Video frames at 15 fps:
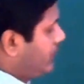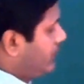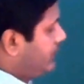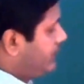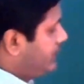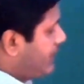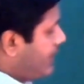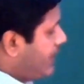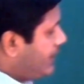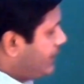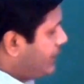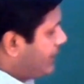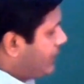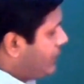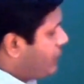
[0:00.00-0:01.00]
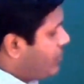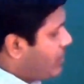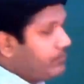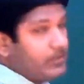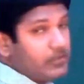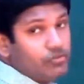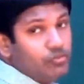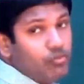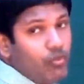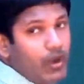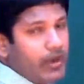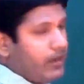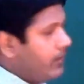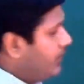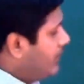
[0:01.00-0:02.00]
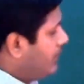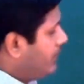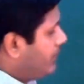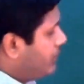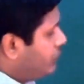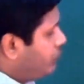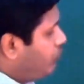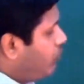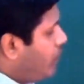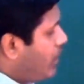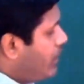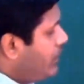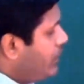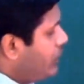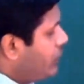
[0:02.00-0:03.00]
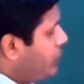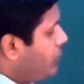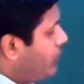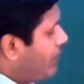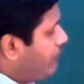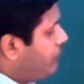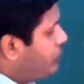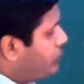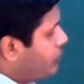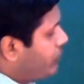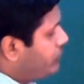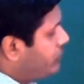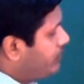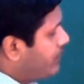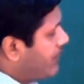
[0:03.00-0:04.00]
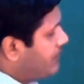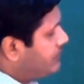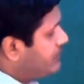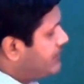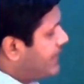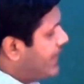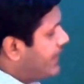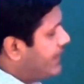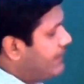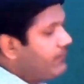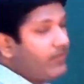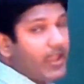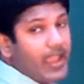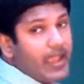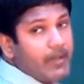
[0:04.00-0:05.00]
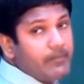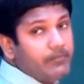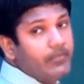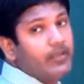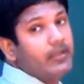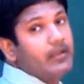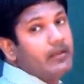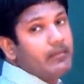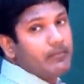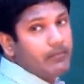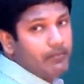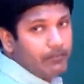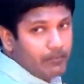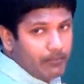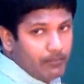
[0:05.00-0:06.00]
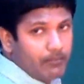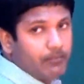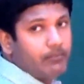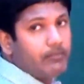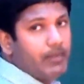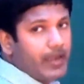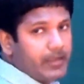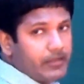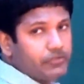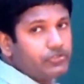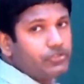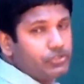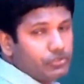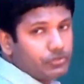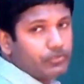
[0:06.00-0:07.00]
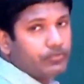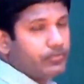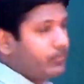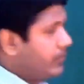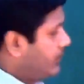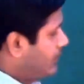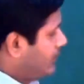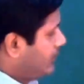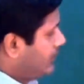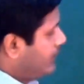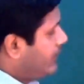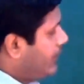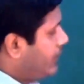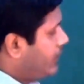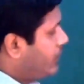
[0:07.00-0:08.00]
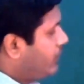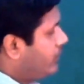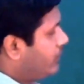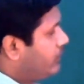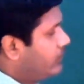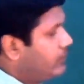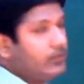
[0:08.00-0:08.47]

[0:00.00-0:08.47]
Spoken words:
See that? You can drop this 1, because 1 you don't have to show it, so it becomes negative m minus 2. There you go.